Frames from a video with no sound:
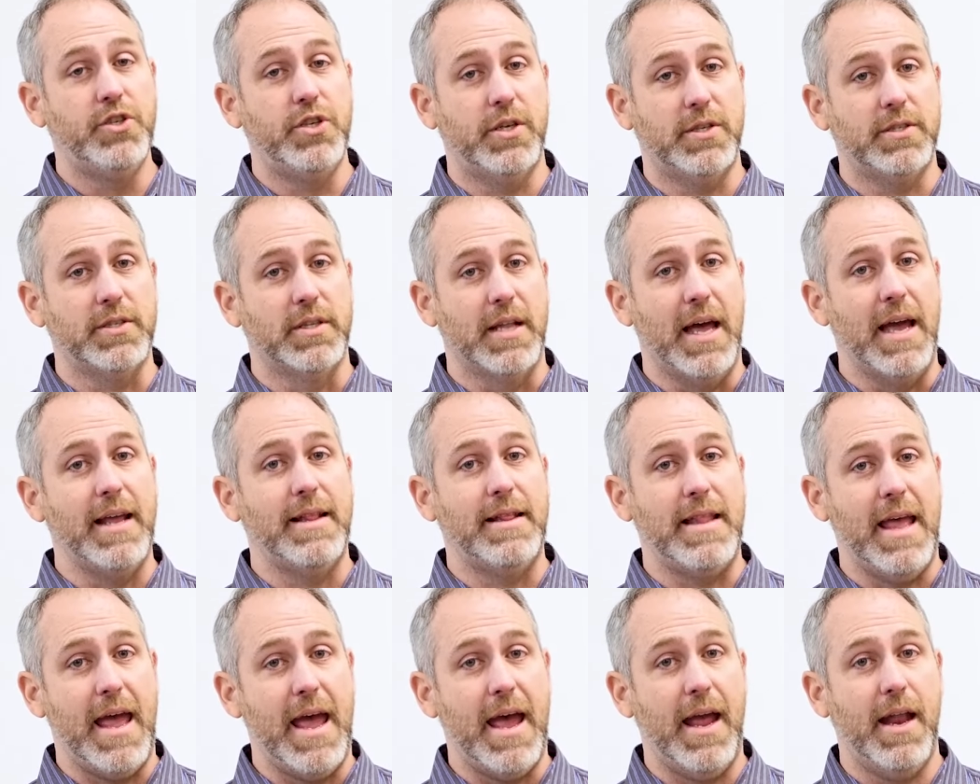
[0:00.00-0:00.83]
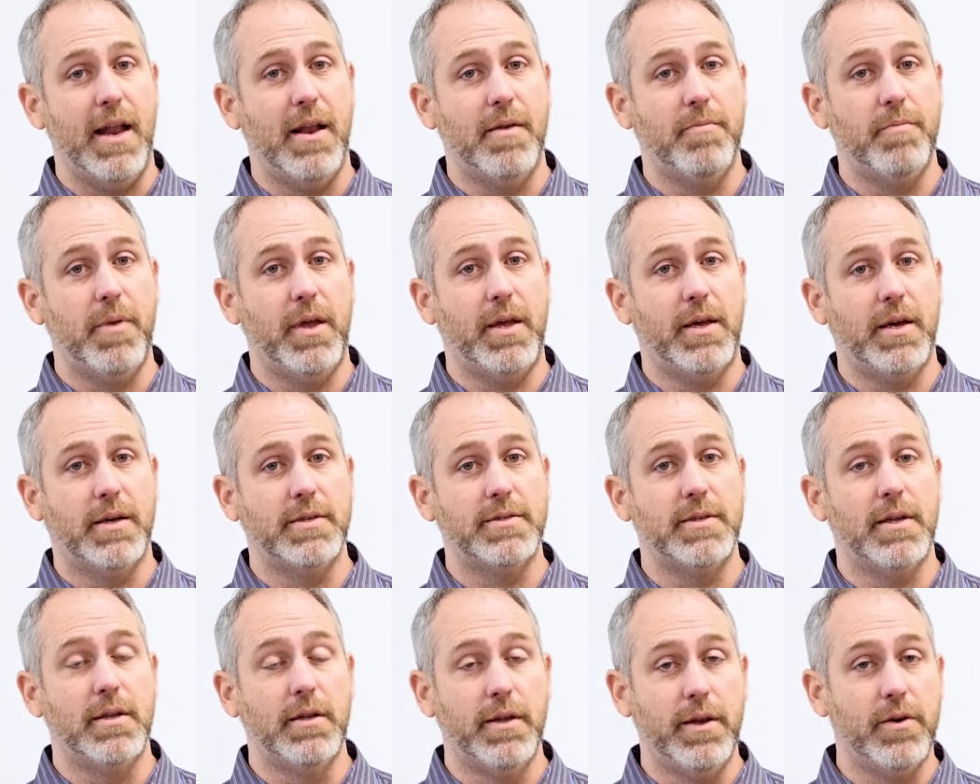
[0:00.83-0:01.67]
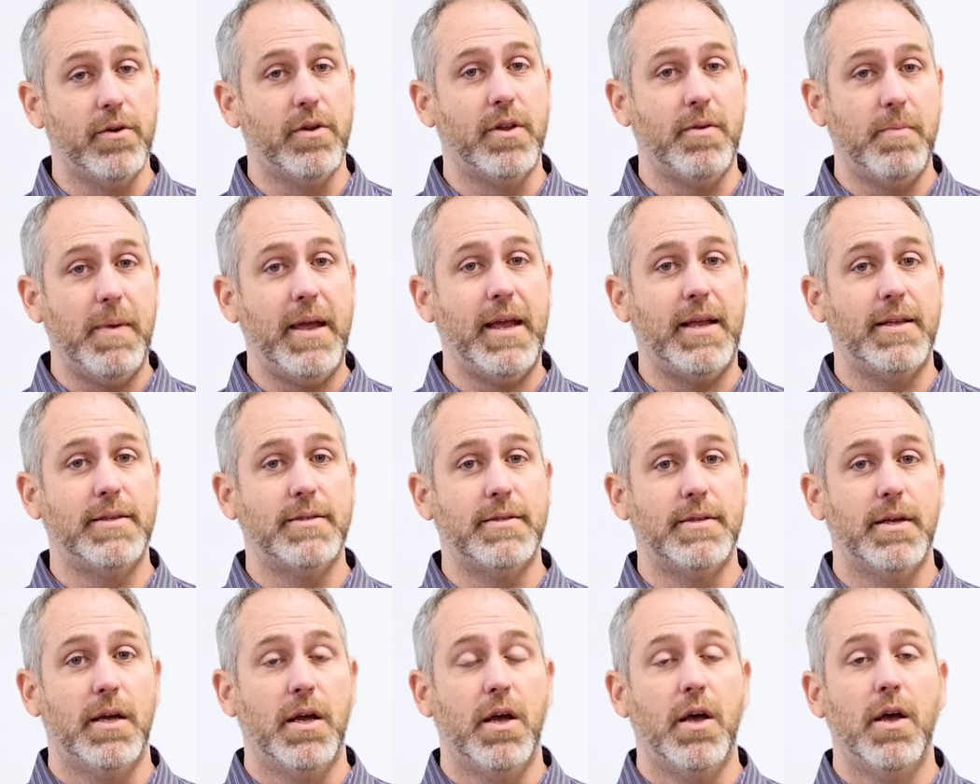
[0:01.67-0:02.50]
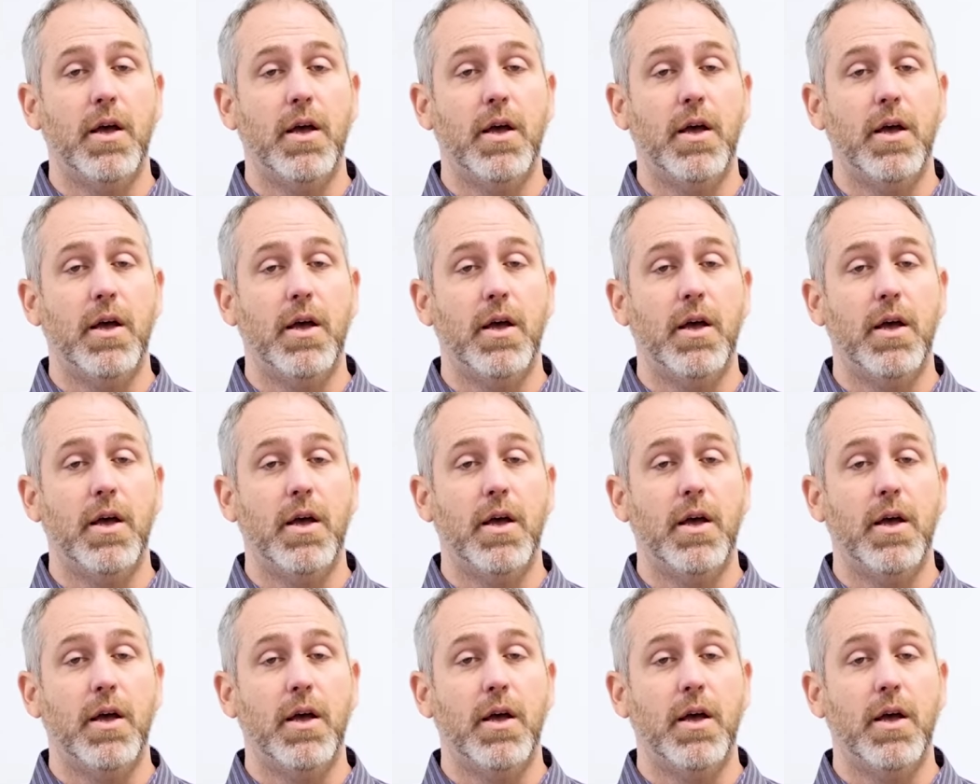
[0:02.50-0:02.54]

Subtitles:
just like that, because it literally means